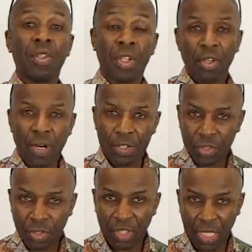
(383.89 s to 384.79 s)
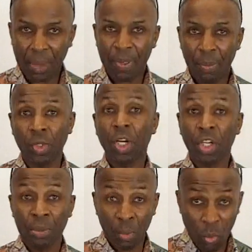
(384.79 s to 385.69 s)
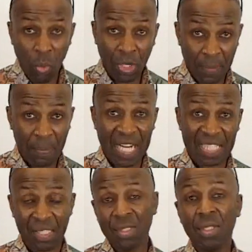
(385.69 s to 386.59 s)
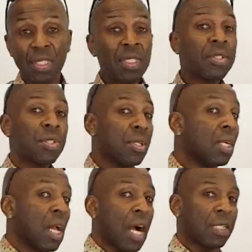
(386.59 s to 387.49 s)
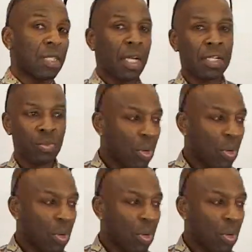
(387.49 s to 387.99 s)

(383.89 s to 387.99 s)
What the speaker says: that you're actually going to get people that are going to be walking past. So you need to analyse